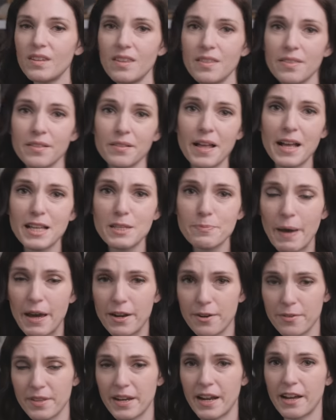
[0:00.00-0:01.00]
the last
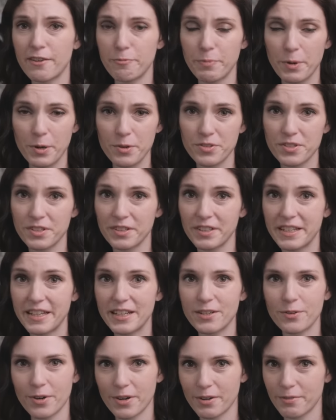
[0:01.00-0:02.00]
pattern that I've personally
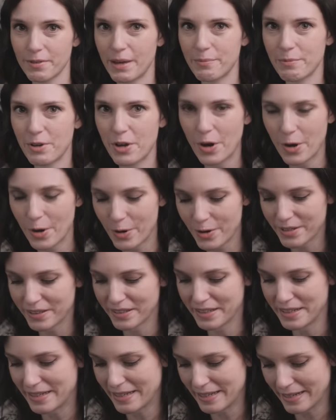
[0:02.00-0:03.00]
knit or am
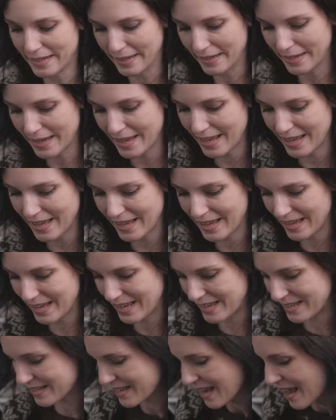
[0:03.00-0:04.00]
currently knitting
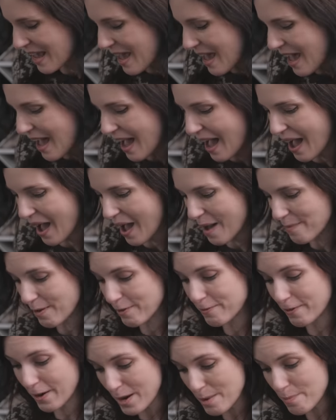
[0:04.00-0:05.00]
is um, a
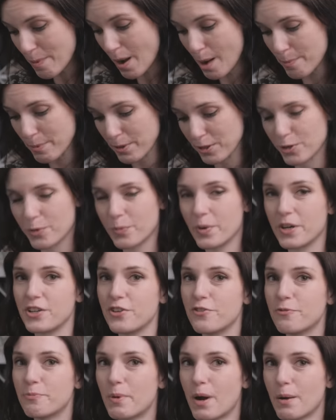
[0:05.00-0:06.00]
very popular one.
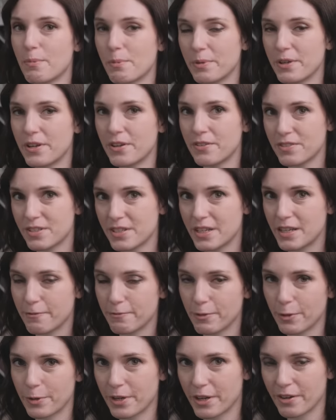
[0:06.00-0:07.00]
You've probably seen it
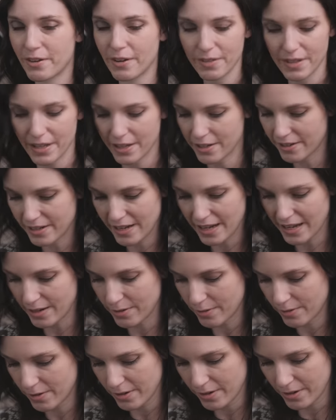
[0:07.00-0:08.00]
floating around the internet
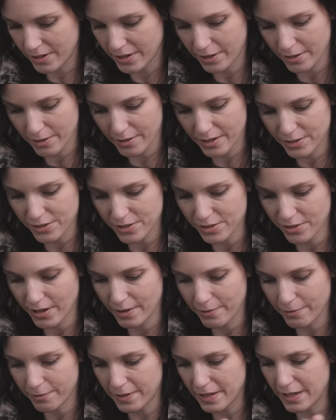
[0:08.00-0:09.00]
or on your
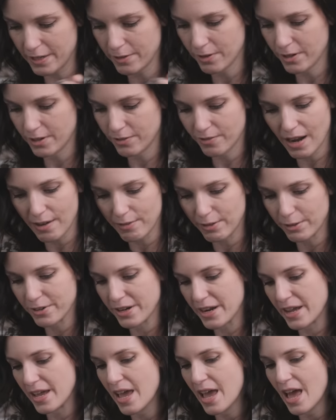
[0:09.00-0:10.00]
Instagram feed or on
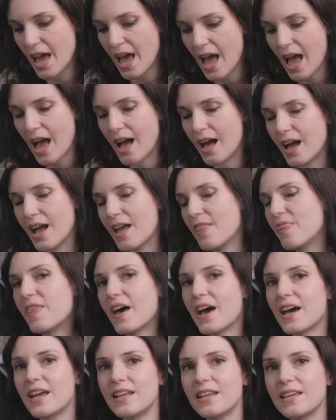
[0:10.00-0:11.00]
Ravelry, uh, and
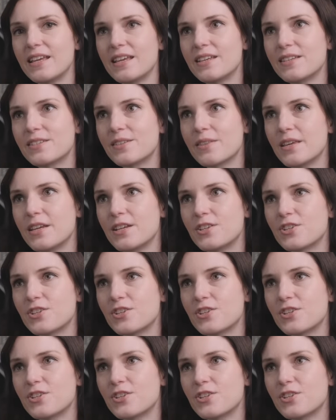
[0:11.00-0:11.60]
that is the